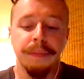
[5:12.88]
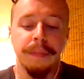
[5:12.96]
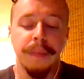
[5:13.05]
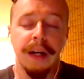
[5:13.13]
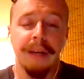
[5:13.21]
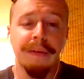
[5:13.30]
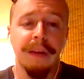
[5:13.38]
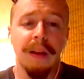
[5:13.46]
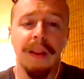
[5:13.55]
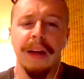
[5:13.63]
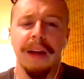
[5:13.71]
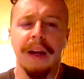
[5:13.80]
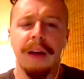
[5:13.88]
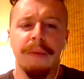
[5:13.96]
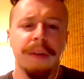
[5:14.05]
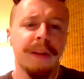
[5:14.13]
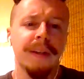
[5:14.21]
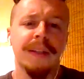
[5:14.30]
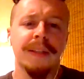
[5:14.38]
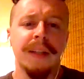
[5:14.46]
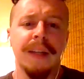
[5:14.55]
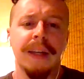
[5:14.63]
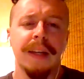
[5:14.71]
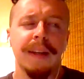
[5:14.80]
and I felt like I really just
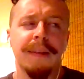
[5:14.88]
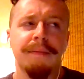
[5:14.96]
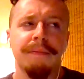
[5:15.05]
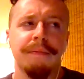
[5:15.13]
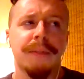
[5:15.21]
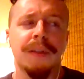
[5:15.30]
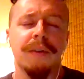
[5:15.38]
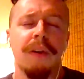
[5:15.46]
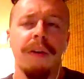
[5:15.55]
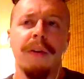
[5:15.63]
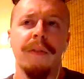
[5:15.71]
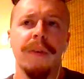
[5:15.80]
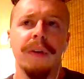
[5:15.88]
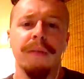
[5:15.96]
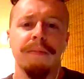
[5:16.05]
need to start over,